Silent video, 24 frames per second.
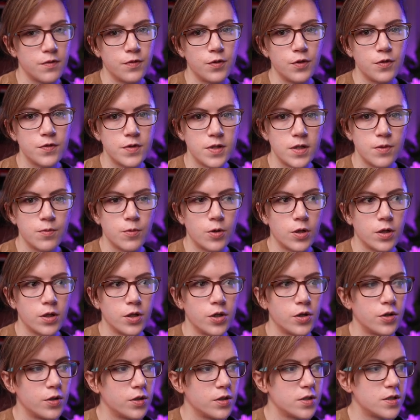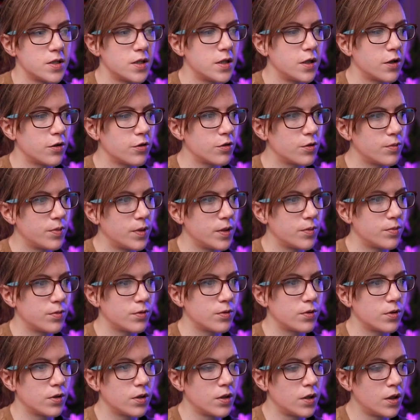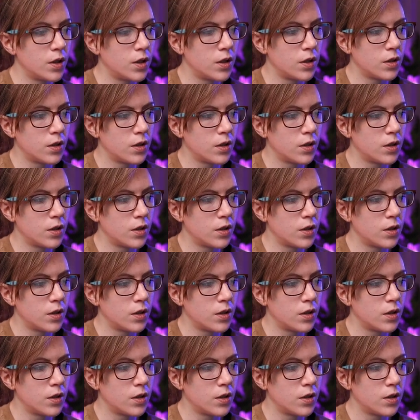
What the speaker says: if you've seen one, you can see other people